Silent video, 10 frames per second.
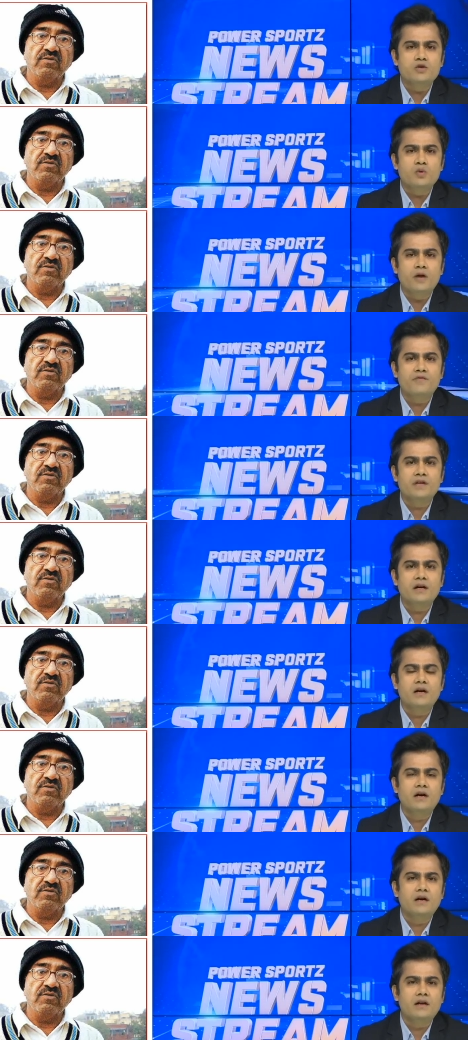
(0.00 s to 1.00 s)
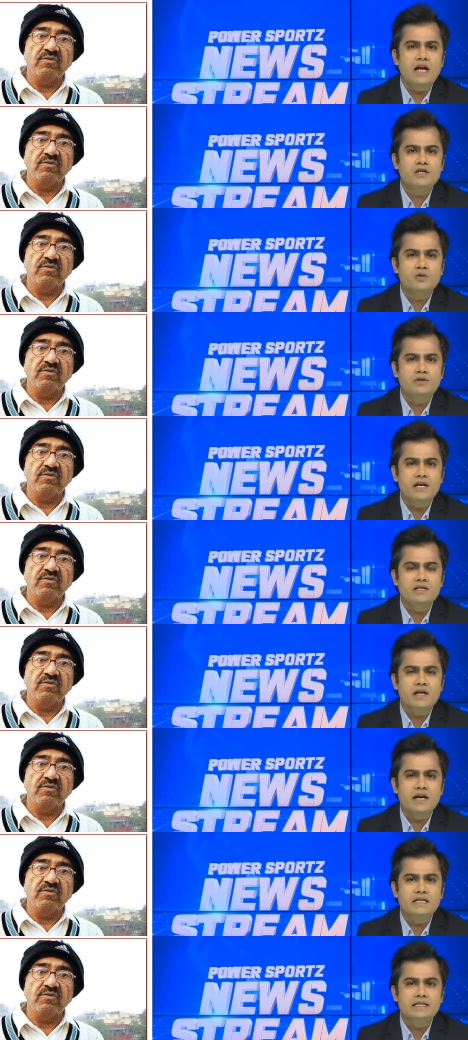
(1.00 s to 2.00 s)
Speaker 1: squad for the uh, last two tests
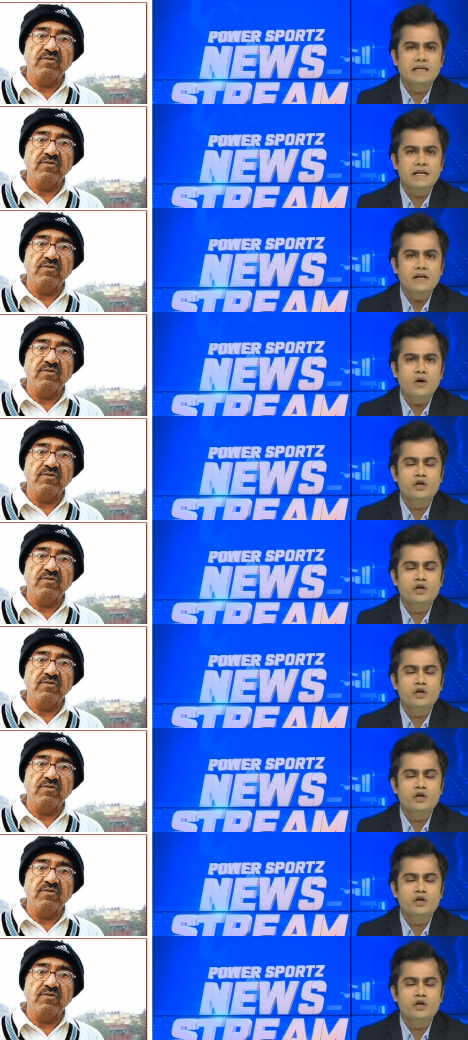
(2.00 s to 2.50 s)
against England? Or